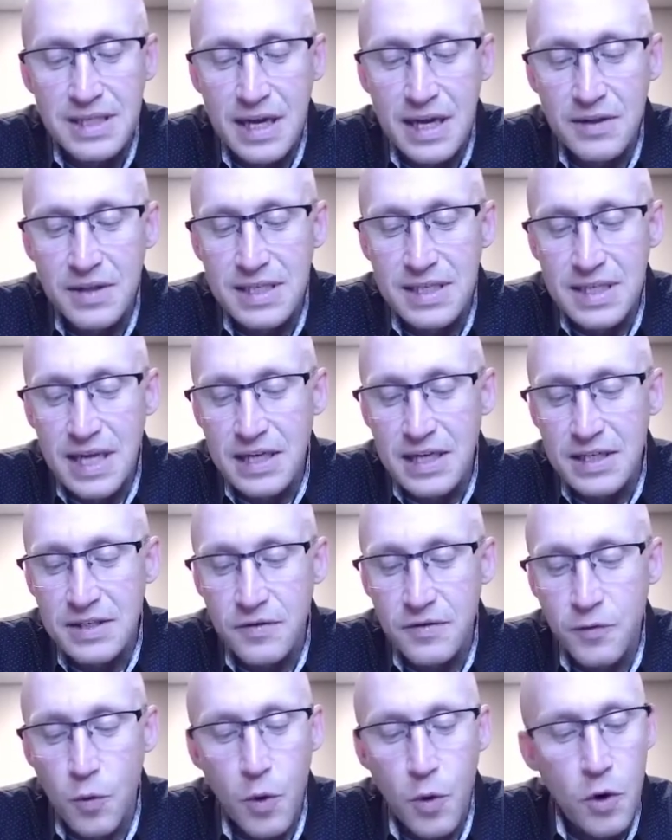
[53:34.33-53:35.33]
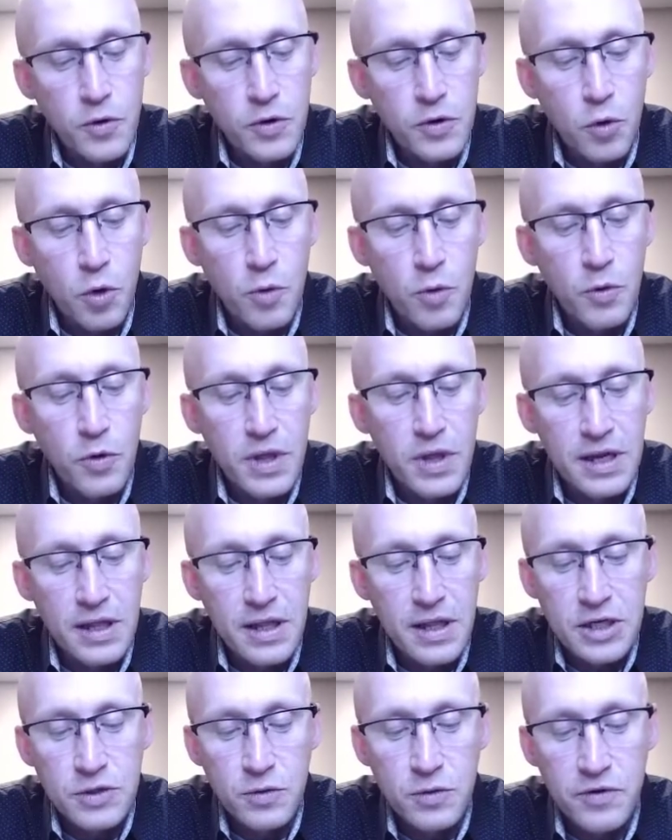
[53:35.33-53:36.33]
down the stages of quote normal
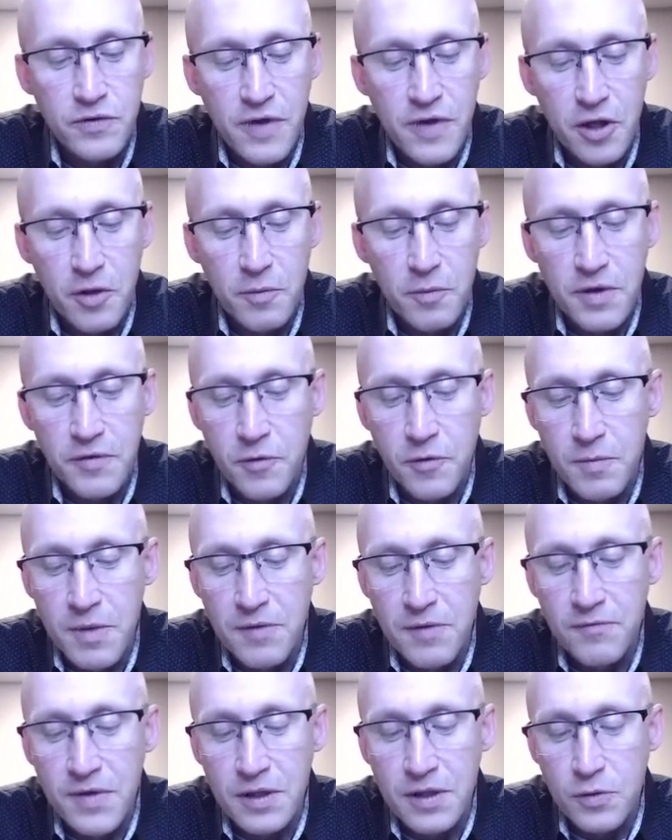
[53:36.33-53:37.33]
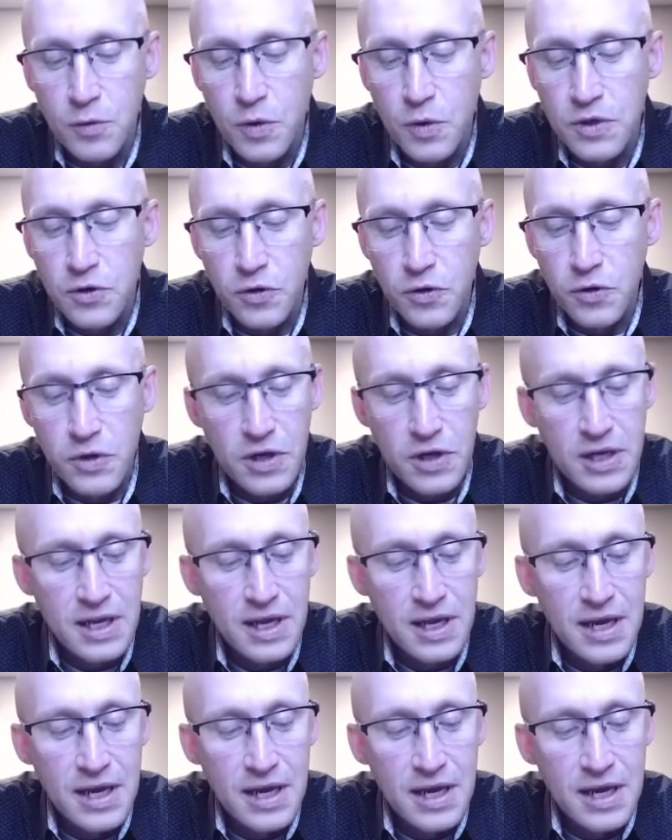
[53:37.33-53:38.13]
intellectual development from infant through adulthood